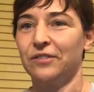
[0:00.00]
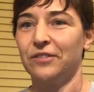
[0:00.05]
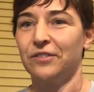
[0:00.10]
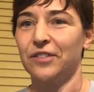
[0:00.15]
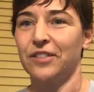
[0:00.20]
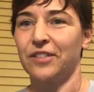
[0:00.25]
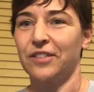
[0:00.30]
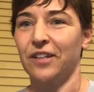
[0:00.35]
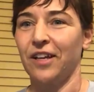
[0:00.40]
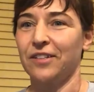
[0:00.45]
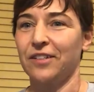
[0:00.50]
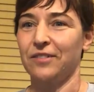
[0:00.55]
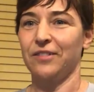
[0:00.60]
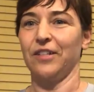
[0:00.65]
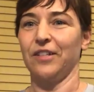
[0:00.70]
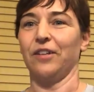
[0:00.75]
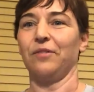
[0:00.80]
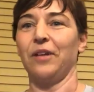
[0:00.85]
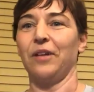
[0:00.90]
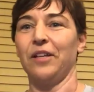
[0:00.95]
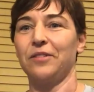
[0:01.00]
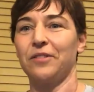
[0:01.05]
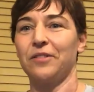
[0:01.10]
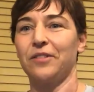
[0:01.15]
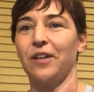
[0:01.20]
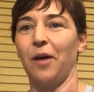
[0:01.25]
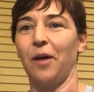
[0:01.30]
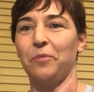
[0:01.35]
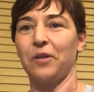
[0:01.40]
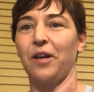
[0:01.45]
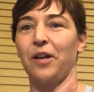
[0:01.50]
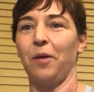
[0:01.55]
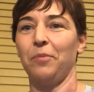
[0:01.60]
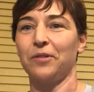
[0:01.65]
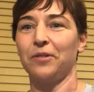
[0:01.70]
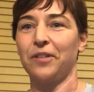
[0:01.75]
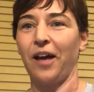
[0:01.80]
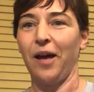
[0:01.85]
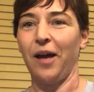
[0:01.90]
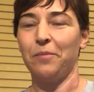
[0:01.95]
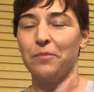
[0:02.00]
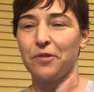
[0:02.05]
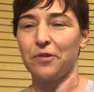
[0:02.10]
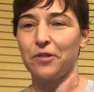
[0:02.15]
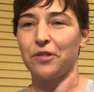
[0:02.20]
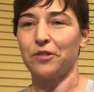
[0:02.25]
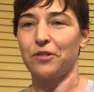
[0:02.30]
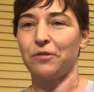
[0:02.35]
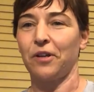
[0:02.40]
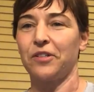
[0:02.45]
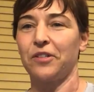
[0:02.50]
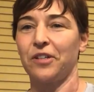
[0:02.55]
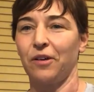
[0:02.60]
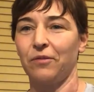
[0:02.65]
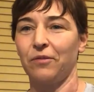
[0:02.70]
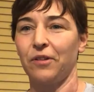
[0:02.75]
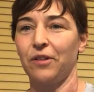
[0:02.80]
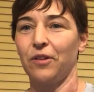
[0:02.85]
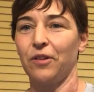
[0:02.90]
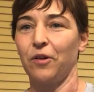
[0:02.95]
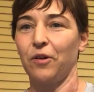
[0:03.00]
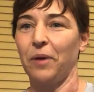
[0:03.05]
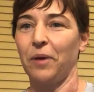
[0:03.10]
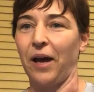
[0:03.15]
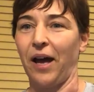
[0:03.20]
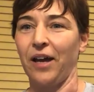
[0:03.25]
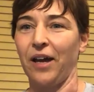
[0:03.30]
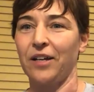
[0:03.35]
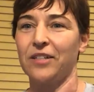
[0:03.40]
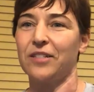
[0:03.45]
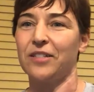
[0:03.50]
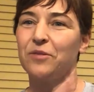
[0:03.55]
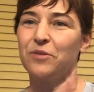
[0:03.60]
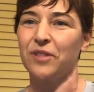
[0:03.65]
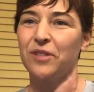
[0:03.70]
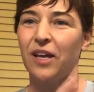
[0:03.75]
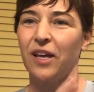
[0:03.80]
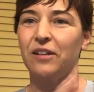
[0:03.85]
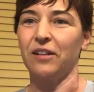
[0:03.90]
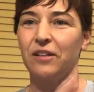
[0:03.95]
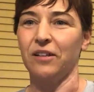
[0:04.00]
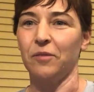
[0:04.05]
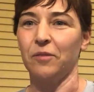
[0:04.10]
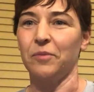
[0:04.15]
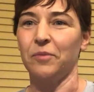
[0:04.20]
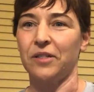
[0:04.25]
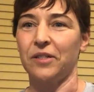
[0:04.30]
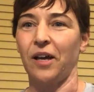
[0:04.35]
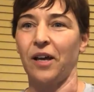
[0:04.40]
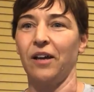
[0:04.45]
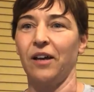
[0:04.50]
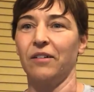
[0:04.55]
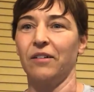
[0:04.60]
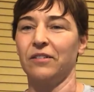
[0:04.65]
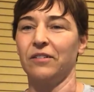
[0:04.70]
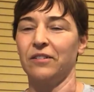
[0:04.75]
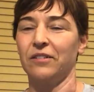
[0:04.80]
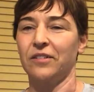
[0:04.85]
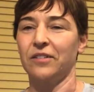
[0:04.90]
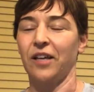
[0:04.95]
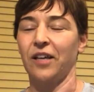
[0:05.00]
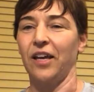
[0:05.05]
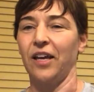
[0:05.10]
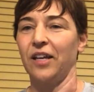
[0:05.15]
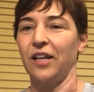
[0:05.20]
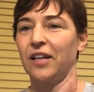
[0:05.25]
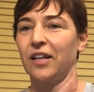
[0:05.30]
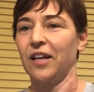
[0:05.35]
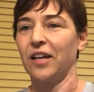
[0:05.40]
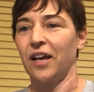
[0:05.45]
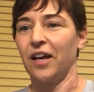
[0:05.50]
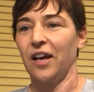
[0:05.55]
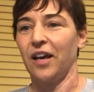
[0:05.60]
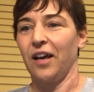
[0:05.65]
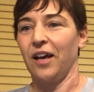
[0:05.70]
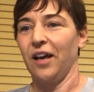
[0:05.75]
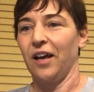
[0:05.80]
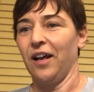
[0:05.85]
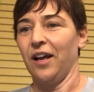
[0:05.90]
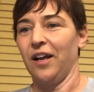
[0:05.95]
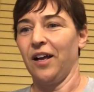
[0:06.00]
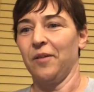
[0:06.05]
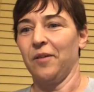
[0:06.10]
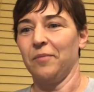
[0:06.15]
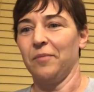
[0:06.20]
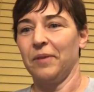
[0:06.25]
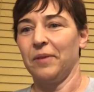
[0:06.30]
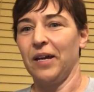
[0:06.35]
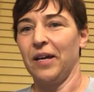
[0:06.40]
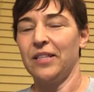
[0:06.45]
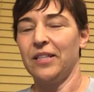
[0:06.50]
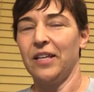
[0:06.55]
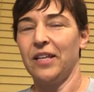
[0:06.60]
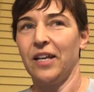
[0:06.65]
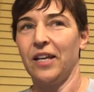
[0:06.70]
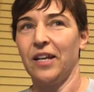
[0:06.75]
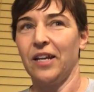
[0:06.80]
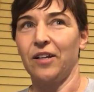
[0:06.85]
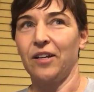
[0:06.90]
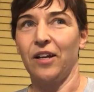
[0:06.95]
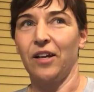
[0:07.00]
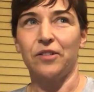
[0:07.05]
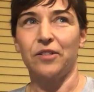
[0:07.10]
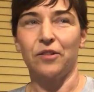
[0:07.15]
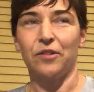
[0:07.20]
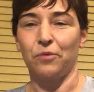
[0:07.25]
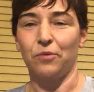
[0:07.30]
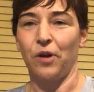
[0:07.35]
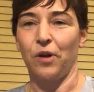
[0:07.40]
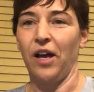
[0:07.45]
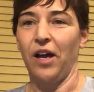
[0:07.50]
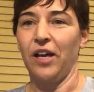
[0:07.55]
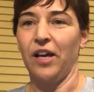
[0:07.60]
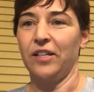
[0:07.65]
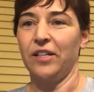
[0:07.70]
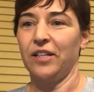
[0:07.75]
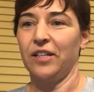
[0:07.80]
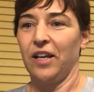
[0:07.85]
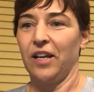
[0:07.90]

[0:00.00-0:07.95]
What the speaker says: Just I stopped a couple times to stretch out the low back because it was getting a little bit tired, a little tight. And then I got to the run.